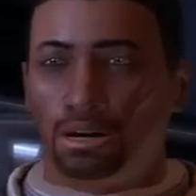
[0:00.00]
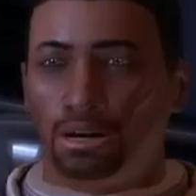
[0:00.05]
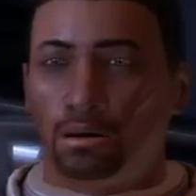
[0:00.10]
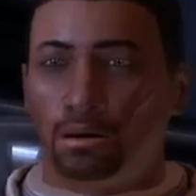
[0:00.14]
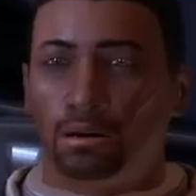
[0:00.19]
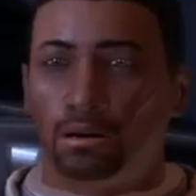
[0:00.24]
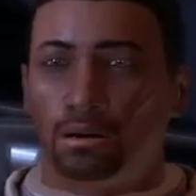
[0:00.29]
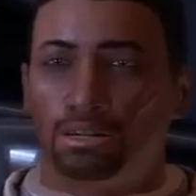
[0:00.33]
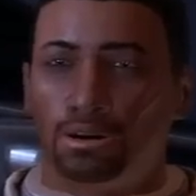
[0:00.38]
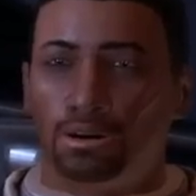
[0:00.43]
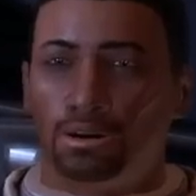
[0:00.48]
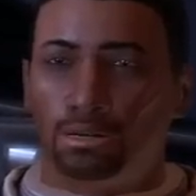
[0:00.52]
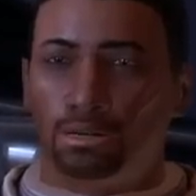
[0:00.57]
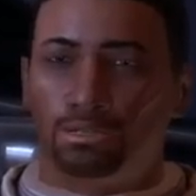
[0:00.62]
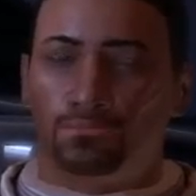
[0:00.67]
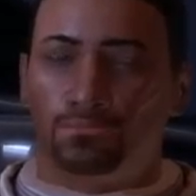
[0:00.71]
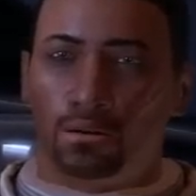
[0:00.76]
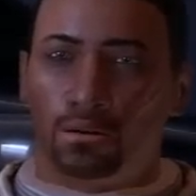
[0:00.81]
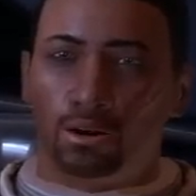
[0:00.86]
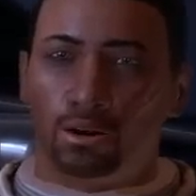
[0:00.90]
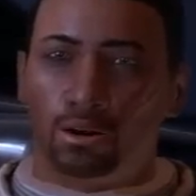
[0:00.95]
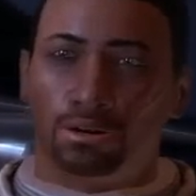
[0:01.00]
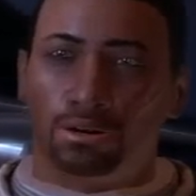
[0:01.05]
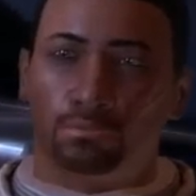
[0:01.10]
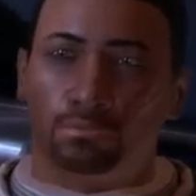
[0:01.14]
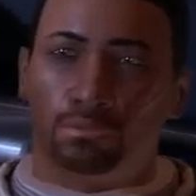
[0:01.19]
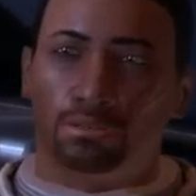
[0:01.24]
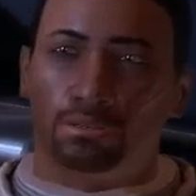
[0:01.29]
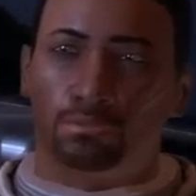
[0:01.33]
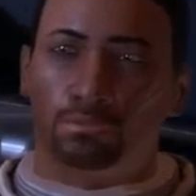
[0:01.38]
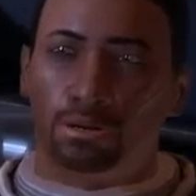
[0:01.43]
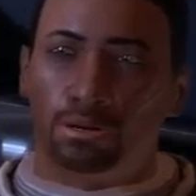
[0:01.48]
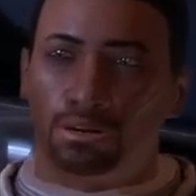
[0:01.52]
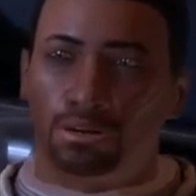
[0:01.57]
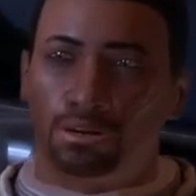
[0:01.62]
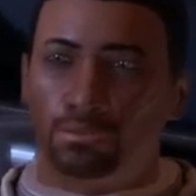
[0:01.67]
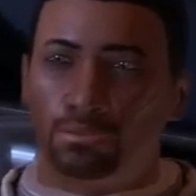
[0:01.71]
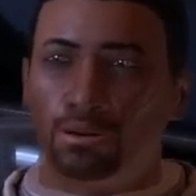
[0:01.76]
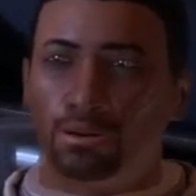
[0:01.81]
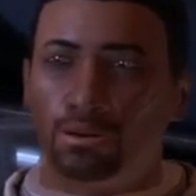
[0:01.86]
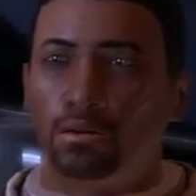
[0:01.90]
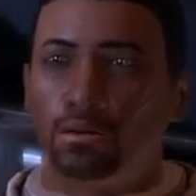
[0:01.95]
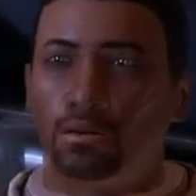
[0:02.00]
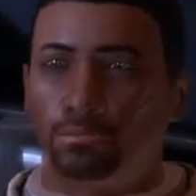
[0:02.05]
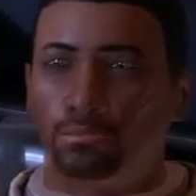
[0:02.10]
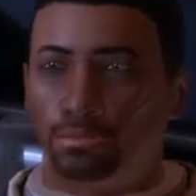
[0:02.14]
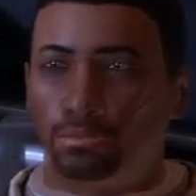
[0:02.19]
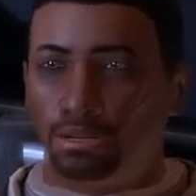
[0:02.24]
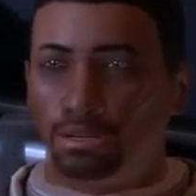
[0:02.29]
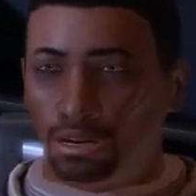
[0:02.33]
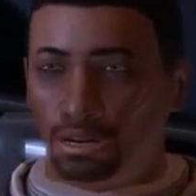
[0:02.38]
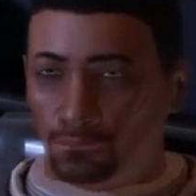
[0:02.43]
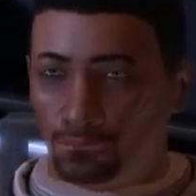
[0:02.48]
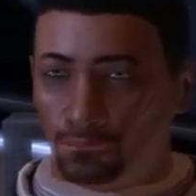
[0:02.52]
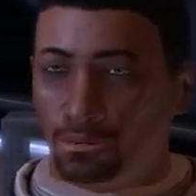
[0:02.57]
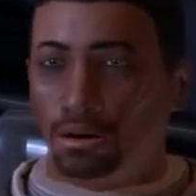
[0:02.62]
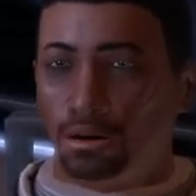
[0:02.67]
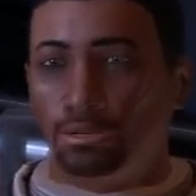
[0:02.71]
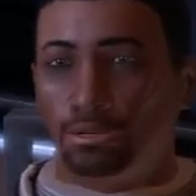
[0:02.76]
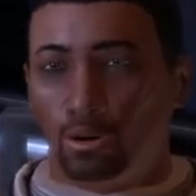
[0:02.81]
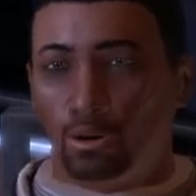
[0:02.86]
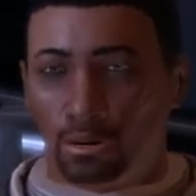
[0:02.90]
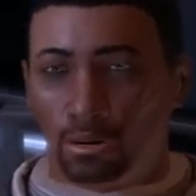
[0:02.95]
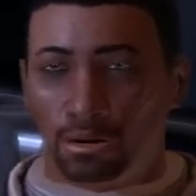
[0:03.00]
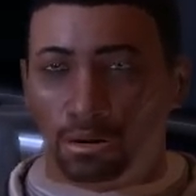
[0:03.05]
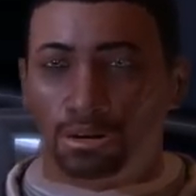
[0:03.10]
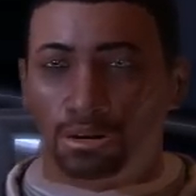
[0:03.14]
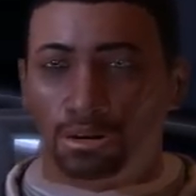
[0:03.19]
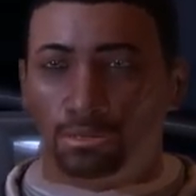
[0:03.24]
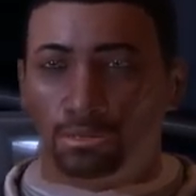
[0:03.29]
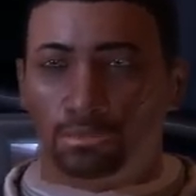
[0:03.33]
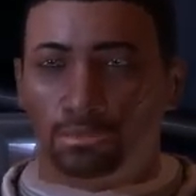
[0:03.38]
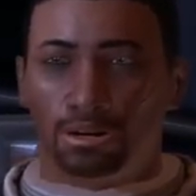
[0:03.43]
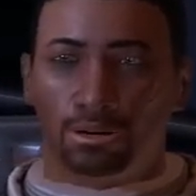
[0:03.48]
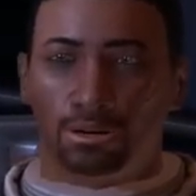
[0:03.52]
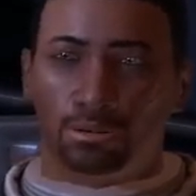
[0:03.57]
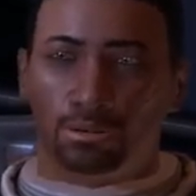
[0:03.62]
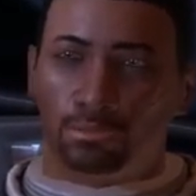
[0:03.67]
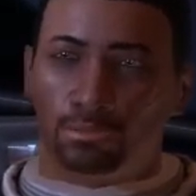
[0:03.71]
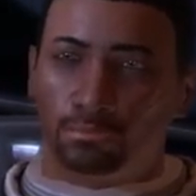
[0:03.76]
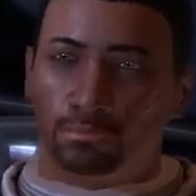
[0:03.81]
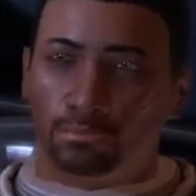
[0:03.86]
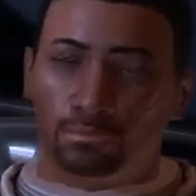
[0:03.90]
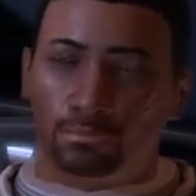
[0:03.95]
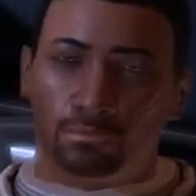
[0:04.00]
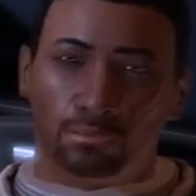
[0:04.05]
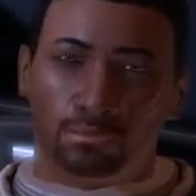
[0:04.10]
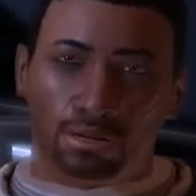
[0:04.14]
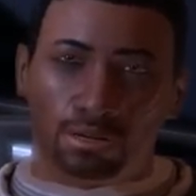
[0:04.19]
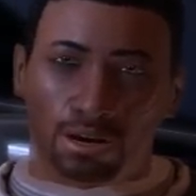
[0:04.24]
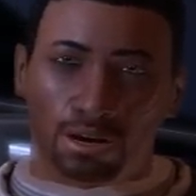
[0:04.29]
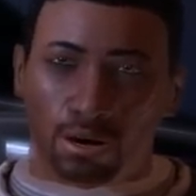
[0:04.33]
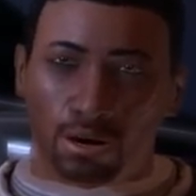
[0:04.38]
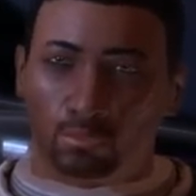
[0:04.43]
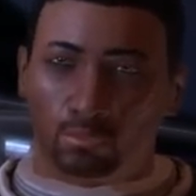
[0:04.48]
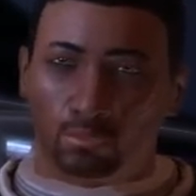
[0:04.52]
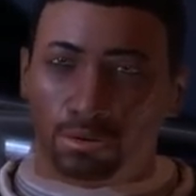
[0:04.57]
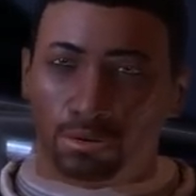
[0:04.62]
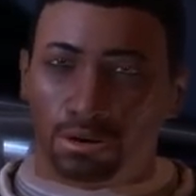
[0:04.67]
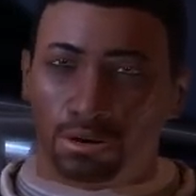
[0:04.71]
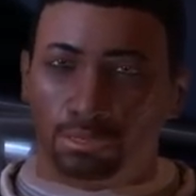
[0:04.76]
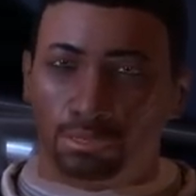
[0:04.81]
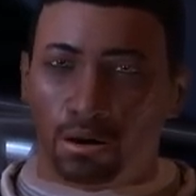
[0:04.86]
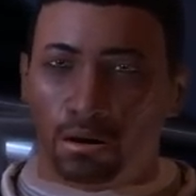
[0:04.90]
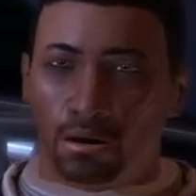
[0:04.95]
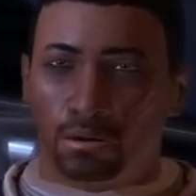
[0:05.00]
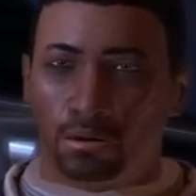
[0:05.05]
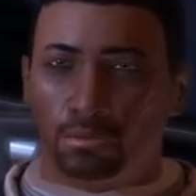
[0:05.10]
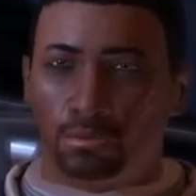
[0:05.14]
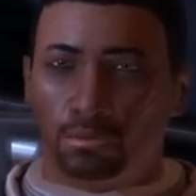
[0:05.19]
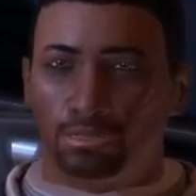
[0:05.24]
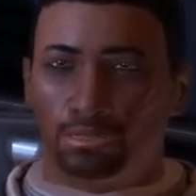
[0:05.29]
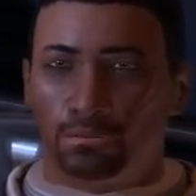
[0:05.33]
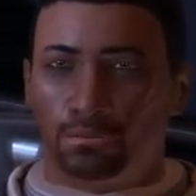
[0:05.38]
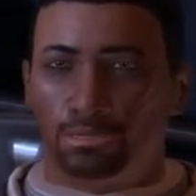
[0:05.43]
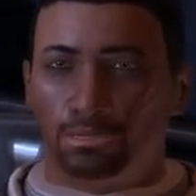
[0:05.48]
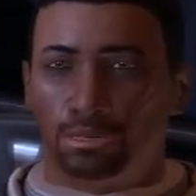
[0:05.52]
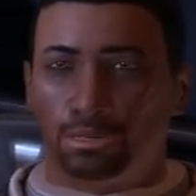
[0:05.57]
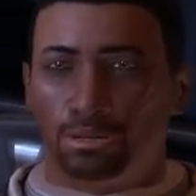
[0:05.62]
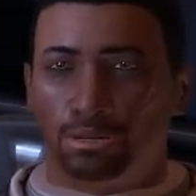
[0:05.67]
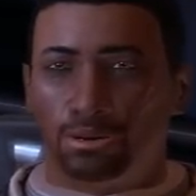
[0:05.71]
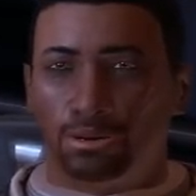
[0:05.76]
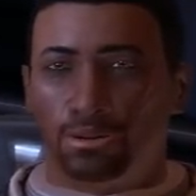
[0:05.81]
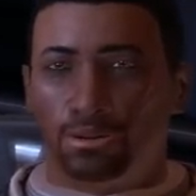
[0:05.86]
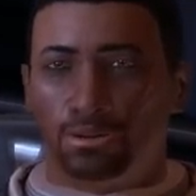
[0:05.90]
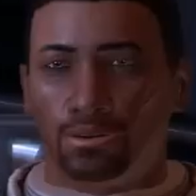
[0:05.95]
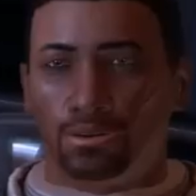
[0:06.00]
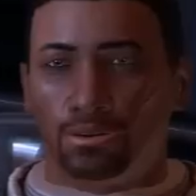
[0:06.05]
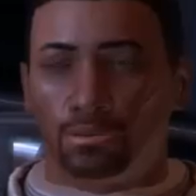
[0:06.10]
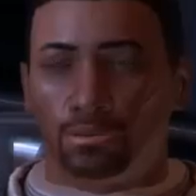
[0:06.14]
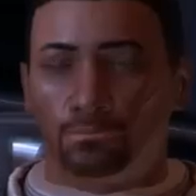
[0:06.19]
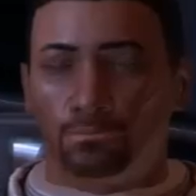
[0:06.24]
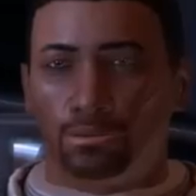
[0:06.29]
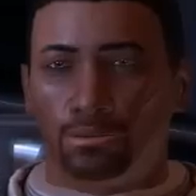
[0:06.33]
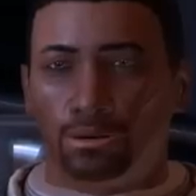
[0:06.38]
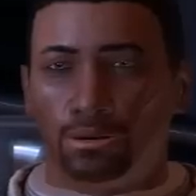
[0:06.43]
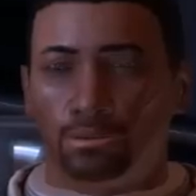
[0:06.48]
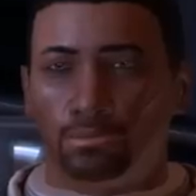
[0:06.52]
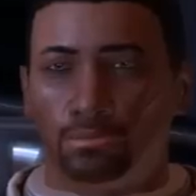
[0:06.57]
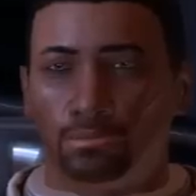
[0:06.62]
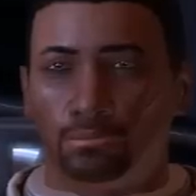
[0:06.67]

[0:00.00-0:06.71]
Bad things happen to good people, Lieutenant. That's why you and I are here. Don't wring your hands over her. Help her.